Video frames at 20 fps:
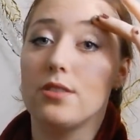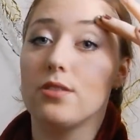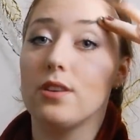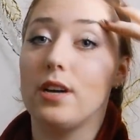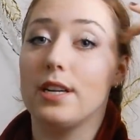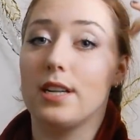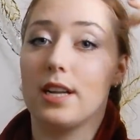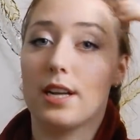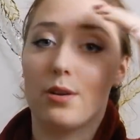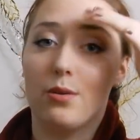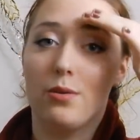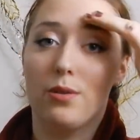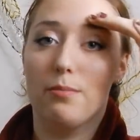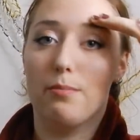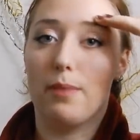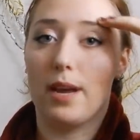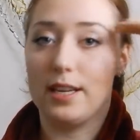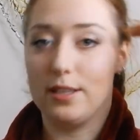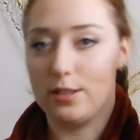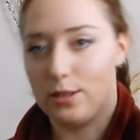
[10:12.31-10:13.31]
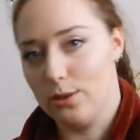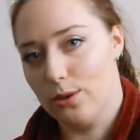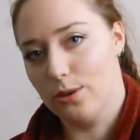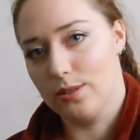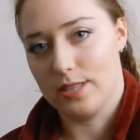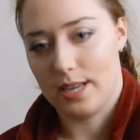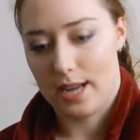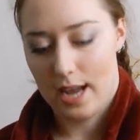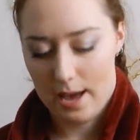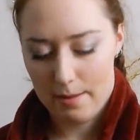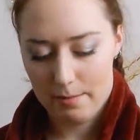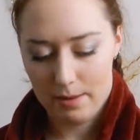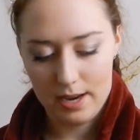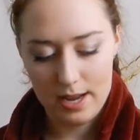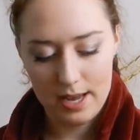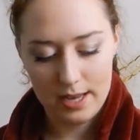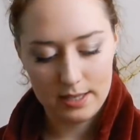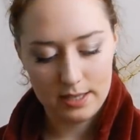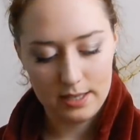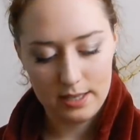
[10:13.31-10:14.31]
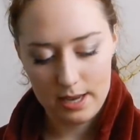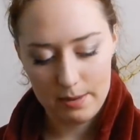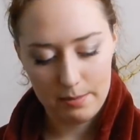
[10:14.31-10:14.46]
I tried like all the main stores like M&S and